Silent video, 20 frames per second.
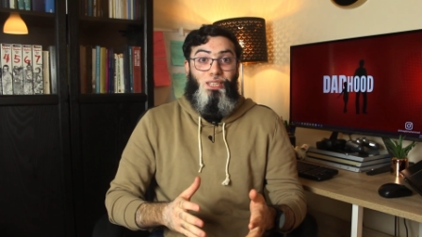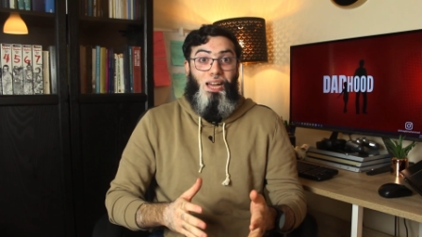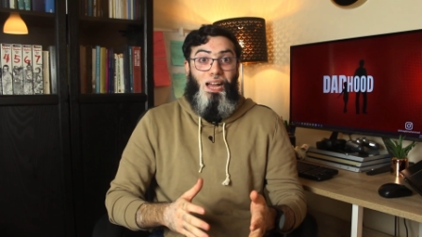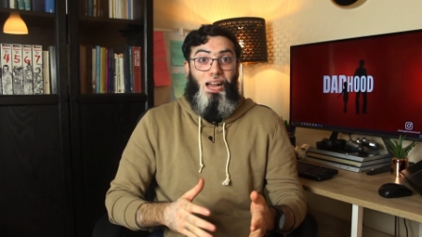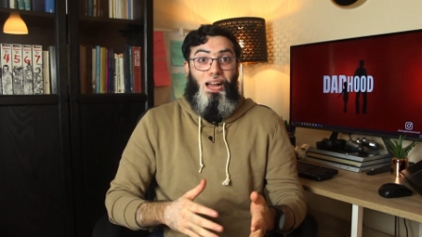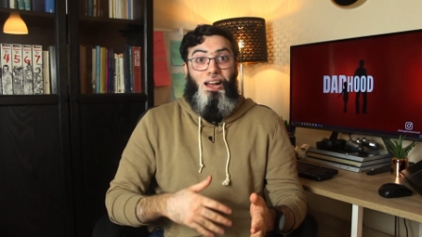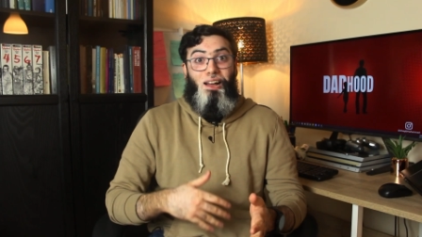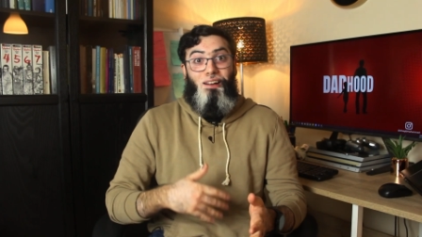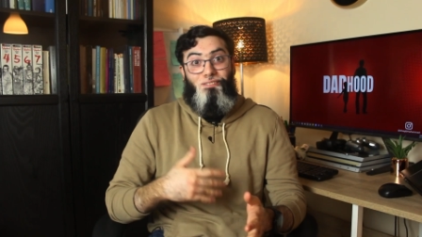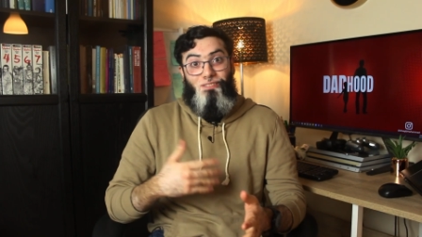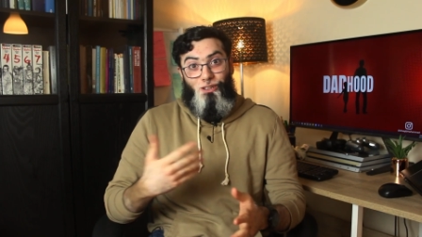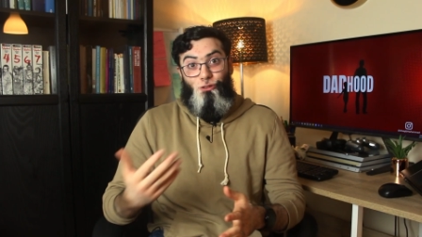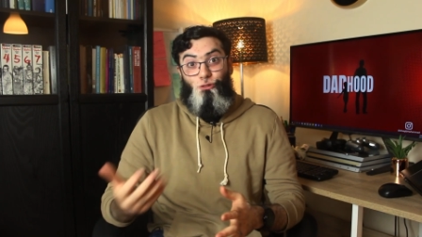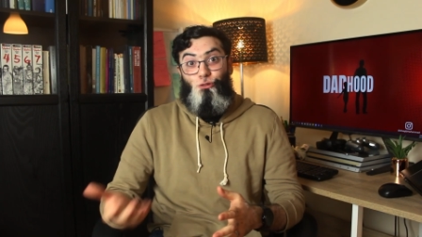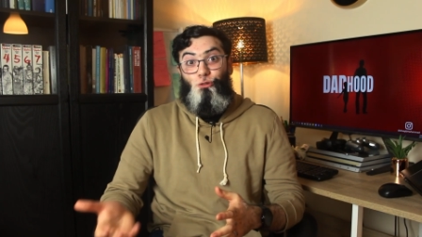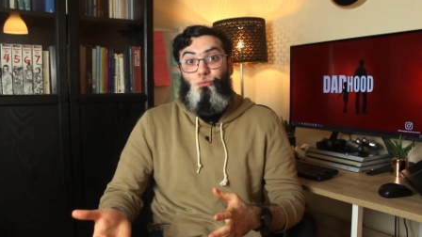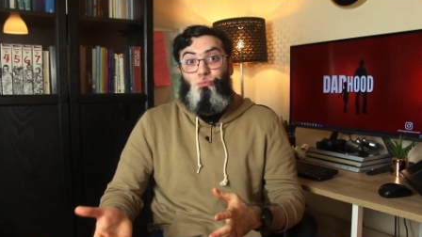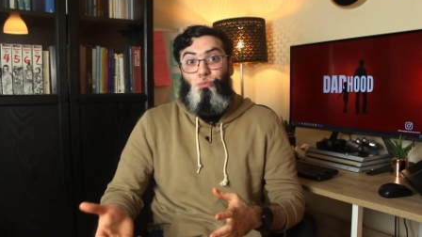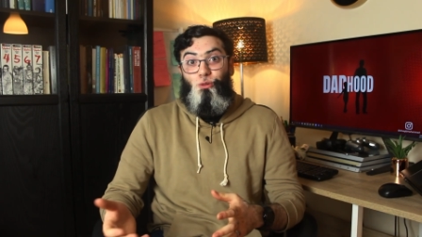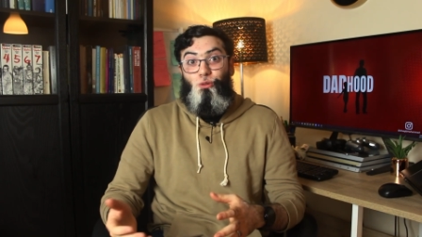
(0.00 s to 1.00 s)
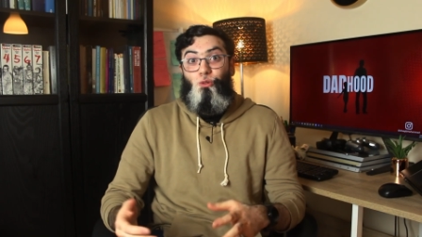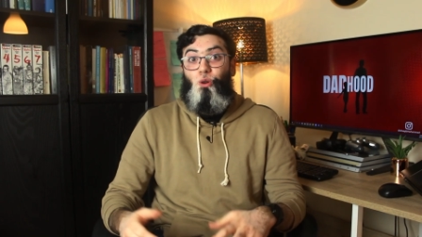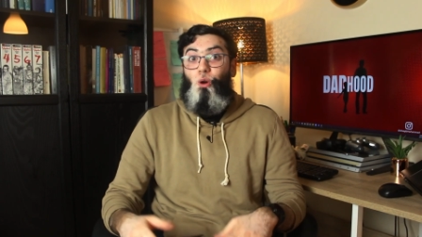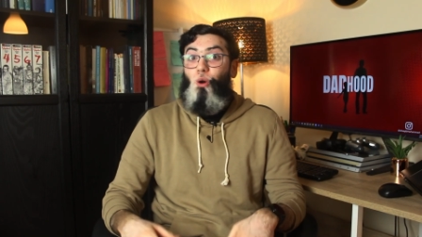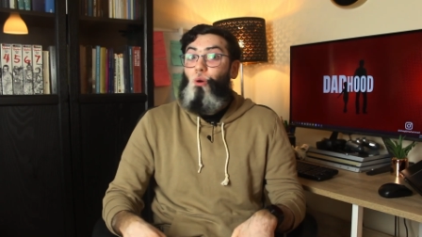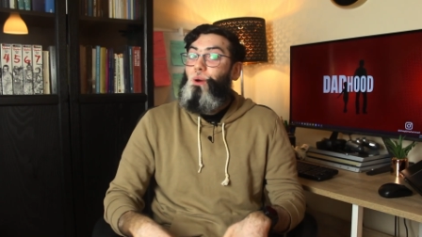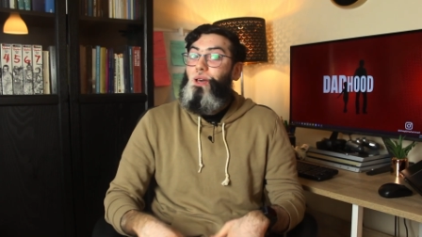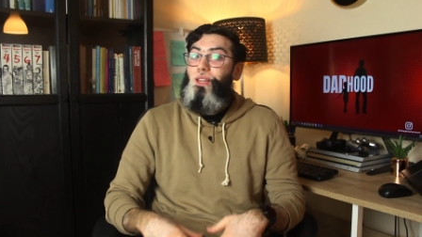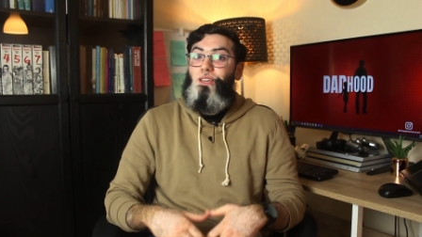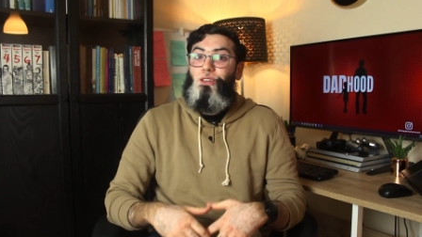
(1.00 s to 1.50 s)
to have a newborn,
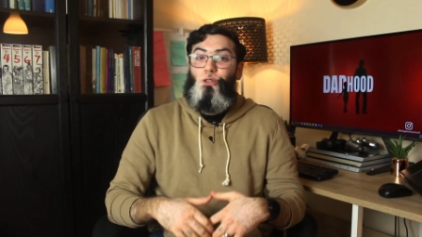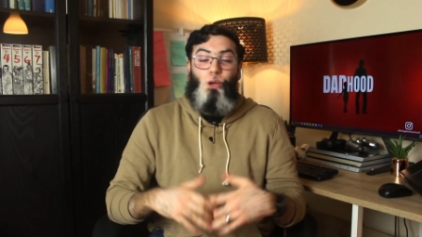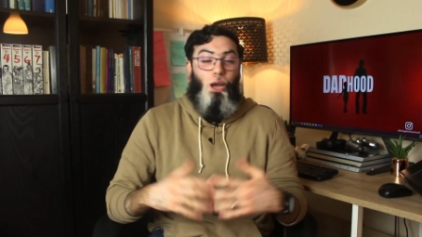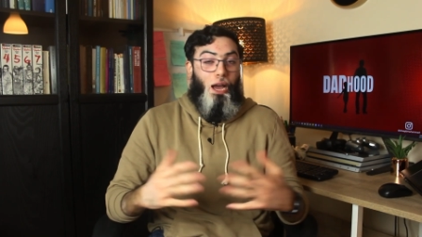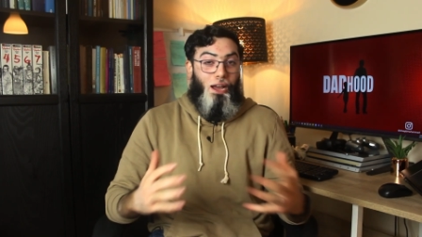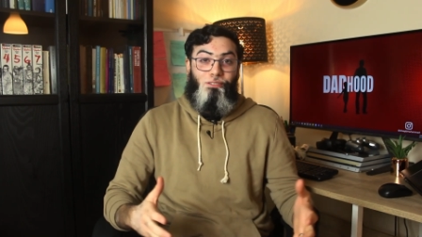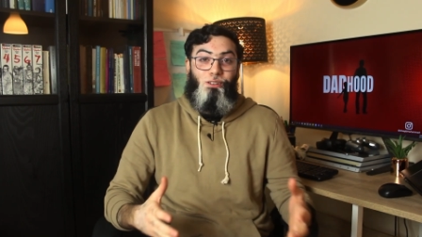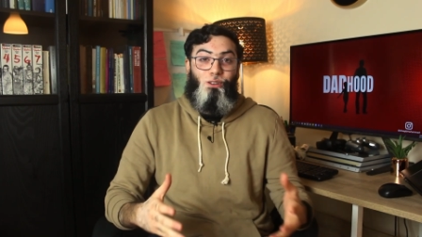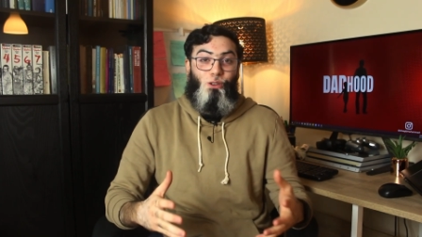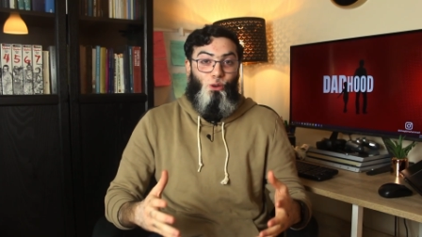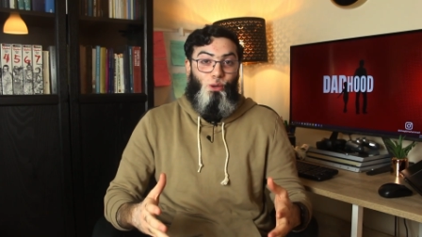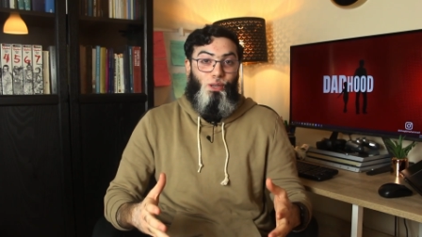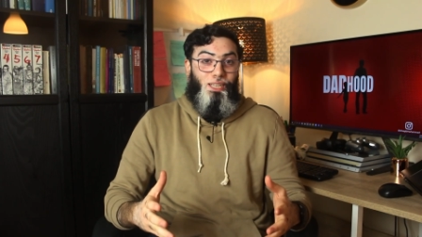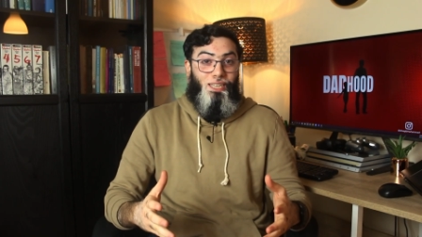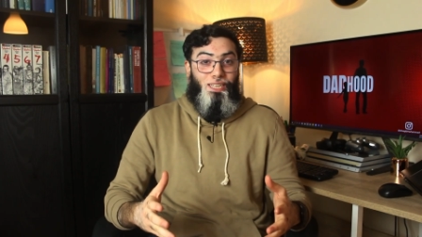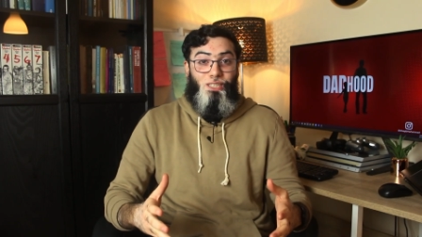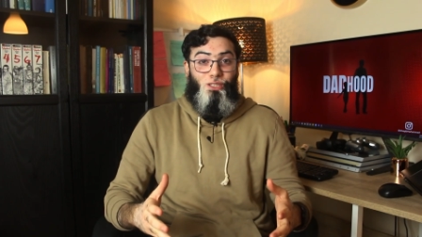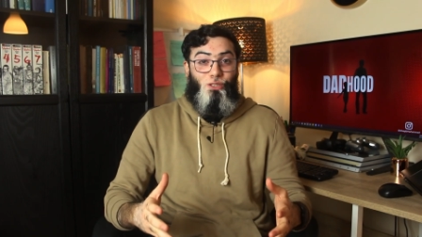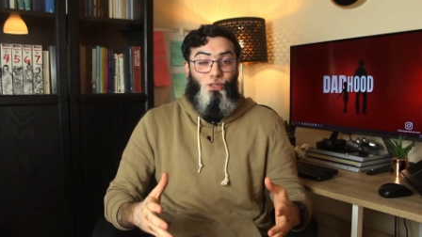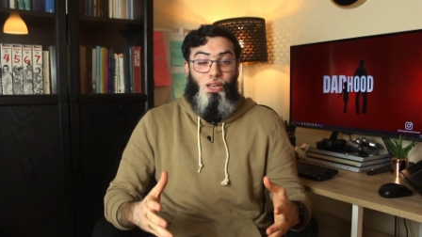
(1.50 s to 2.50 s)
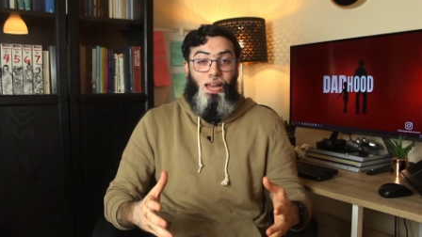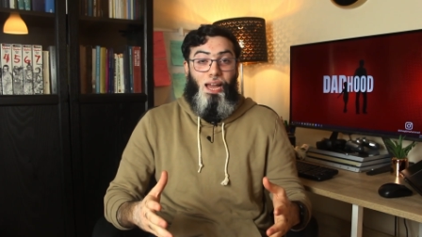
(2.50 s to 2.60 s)
or whether you haven't got kids